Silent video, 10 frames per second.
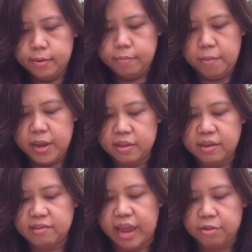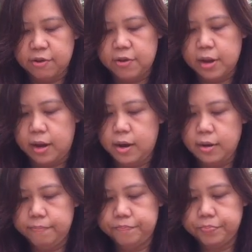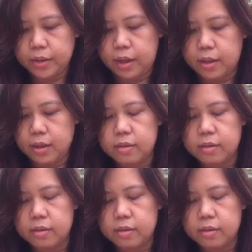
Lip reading: maybe at the center here, okay,